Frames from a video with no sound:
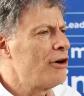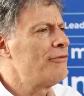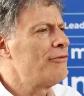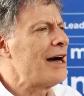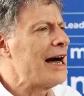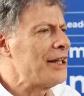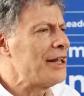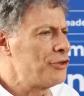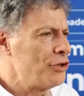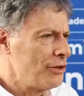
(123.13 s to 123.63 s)
of
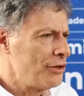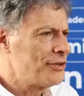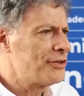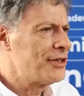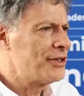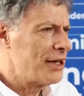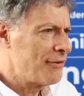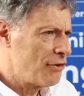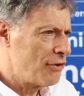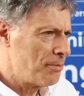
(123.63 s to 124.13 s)
adult
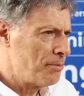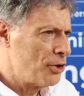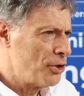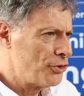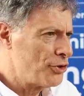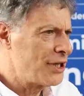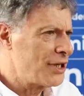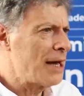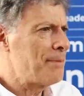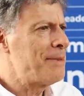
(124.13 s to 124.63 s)

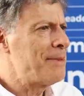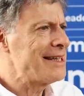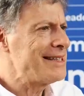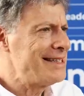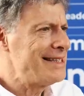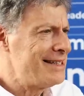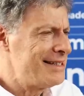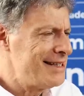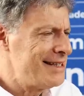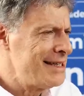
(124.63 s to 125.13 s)
development, a
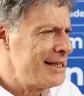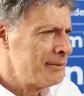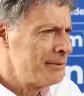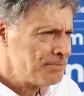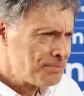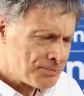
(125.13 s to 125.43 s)
capacity